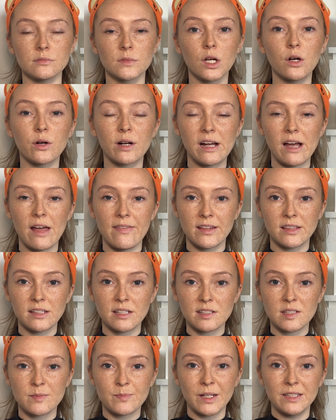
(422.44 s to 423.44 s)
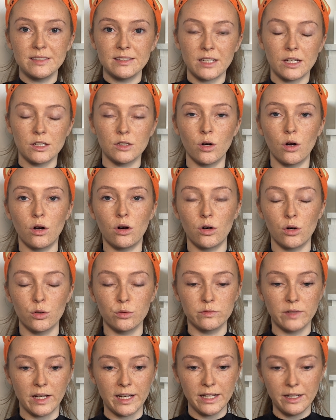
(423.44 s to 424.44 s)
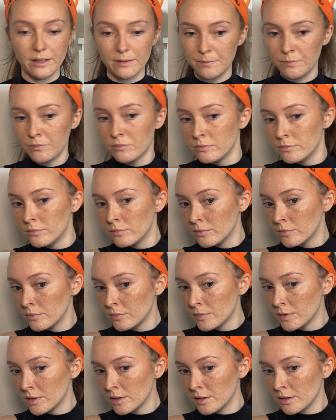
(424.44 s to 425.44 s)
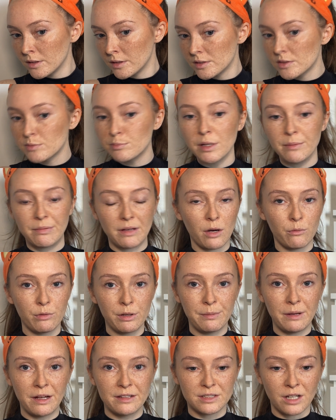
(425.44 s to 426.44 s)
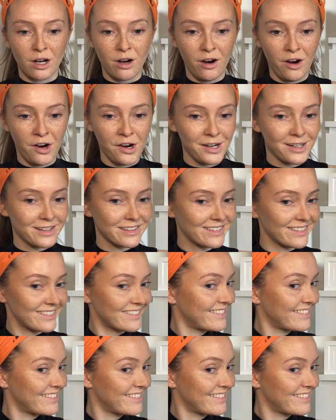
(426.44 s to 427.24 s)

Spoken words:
Okay, I think this is blended out alright. It's maybe a wee bit dark.